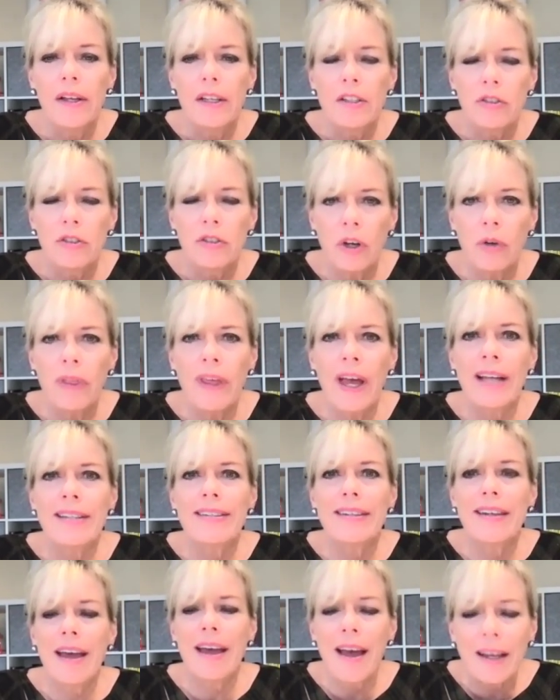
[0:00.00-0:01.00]
So
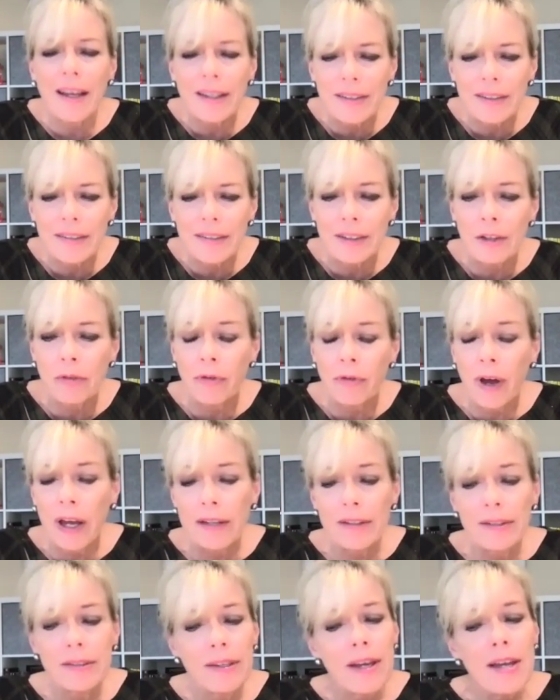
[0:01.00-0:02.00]
that's excellent
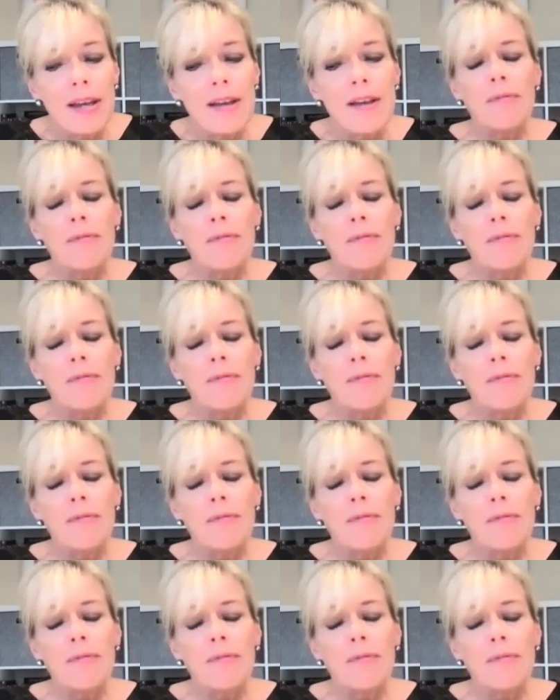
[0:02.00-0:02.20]
advice.